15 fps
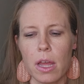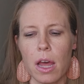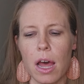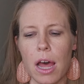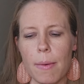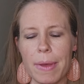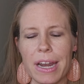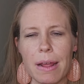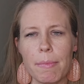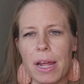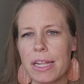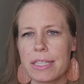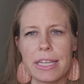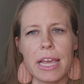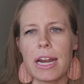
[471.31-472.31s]
Um, and I'm
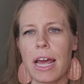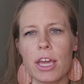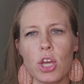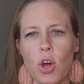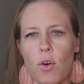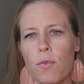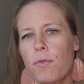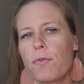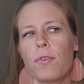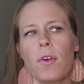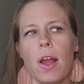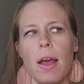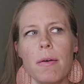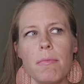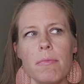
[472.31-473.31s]
not saying I go
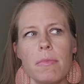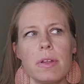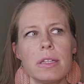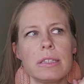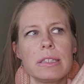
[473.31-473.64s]
from